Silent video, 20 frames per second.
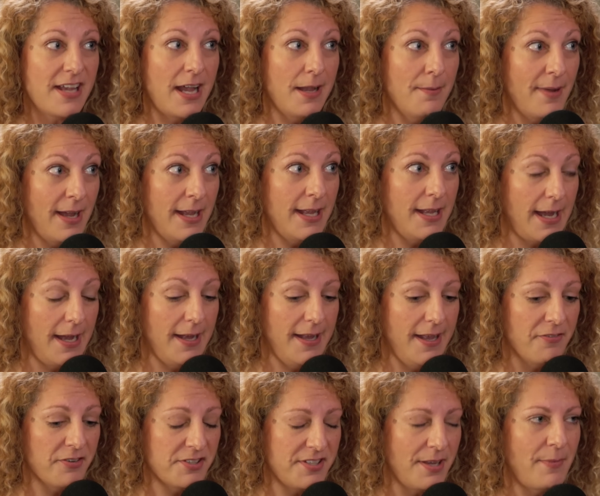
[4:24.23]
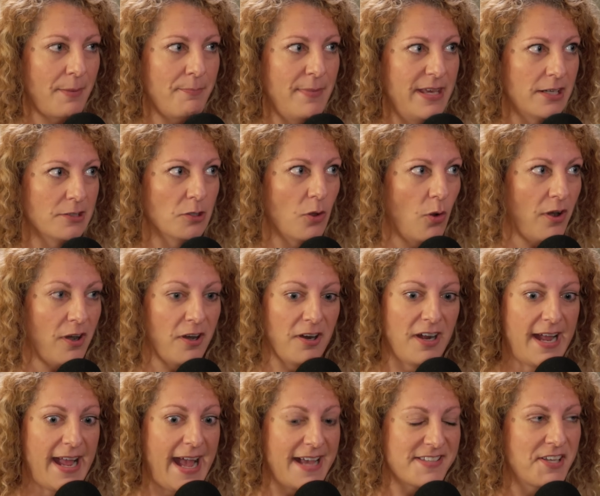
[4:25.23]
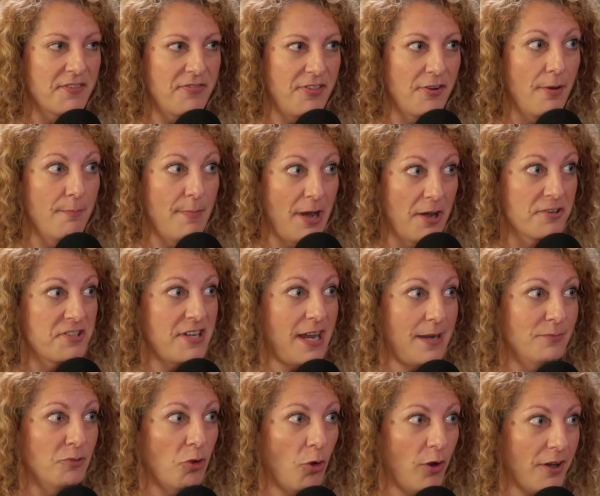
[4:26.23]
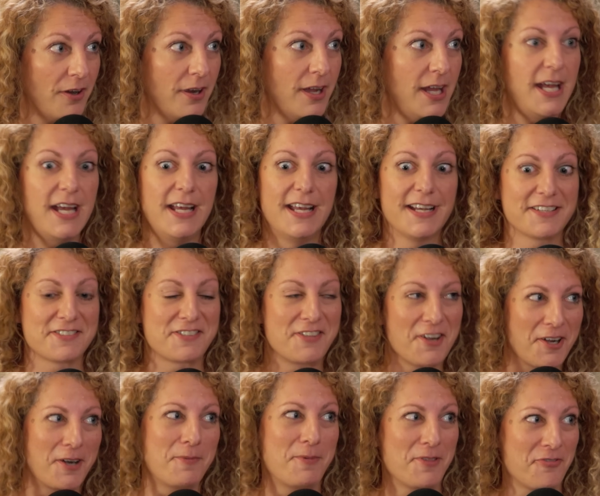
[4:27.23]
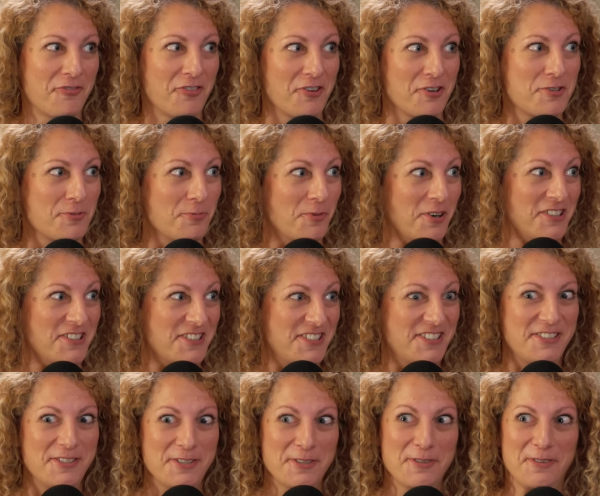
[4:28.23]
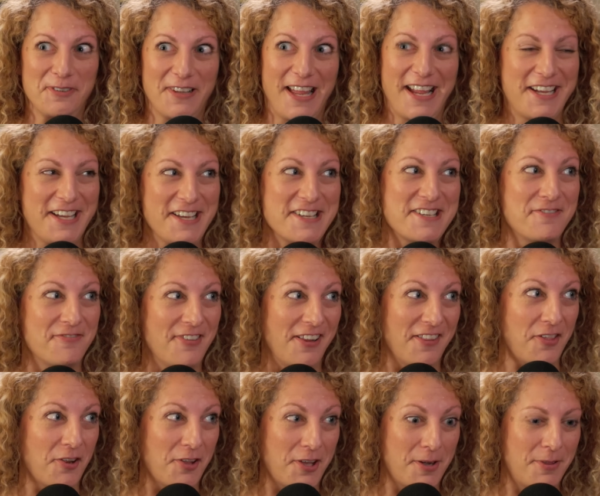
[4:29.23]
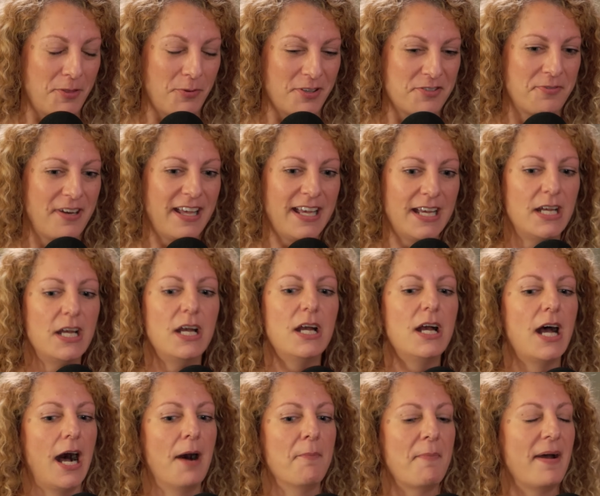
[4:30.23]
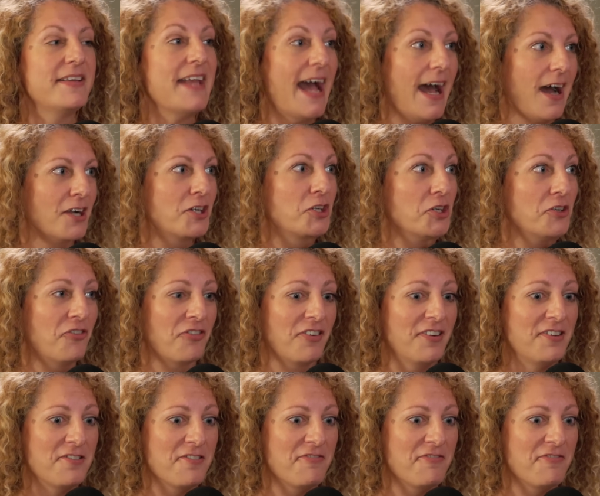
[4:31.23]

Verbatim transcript: time I, every time I meet a lawyer, I ask if they're a maritime lawyer because they're going to be the first ones who uh, like develop. They're going to be the ones. um, yeah, a good friend.